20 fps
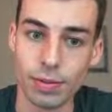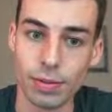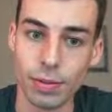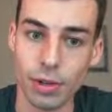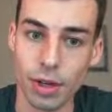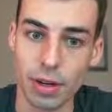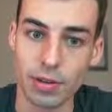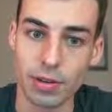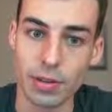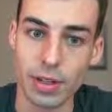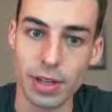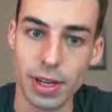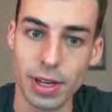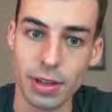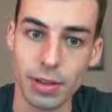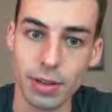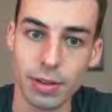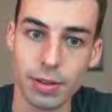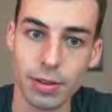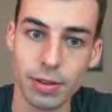Offset
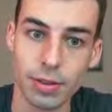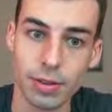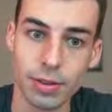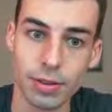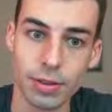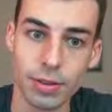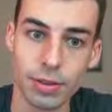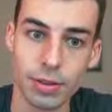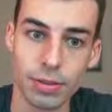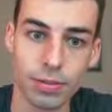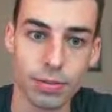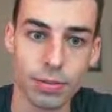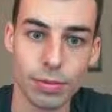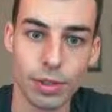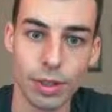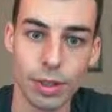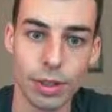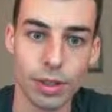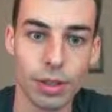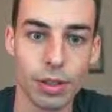
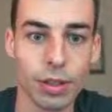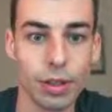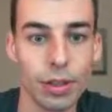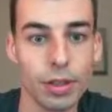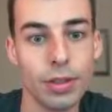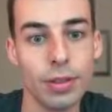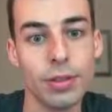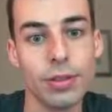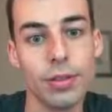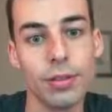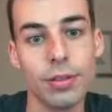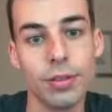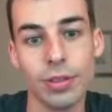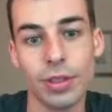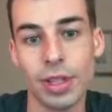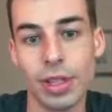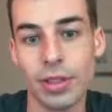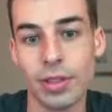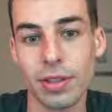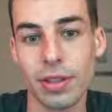is
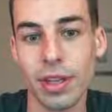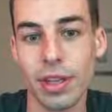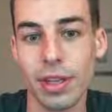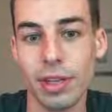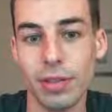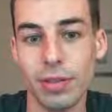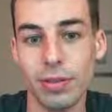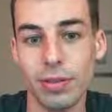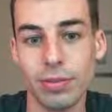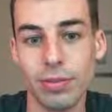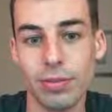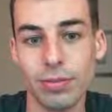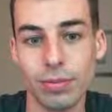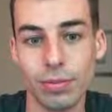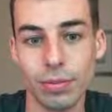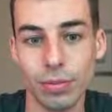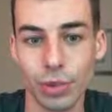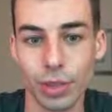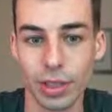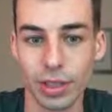less than,
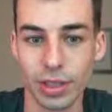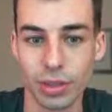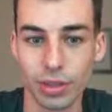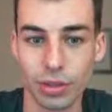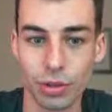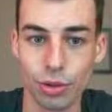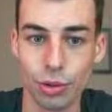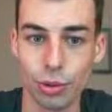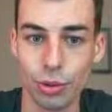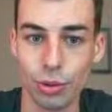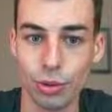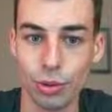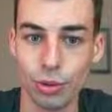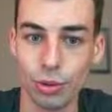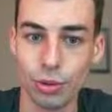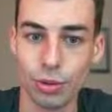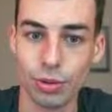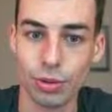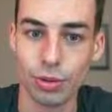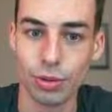well, I guess true,
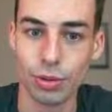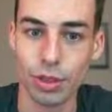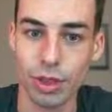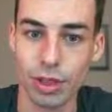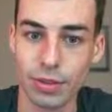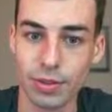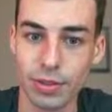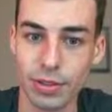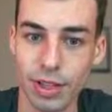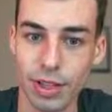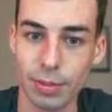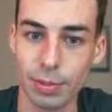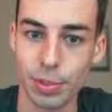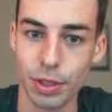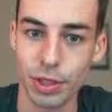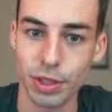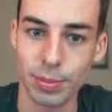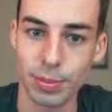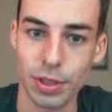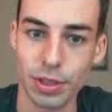offset
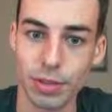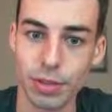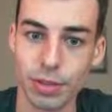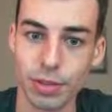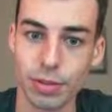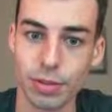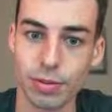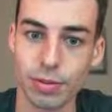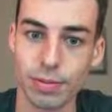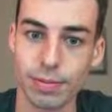plus plus.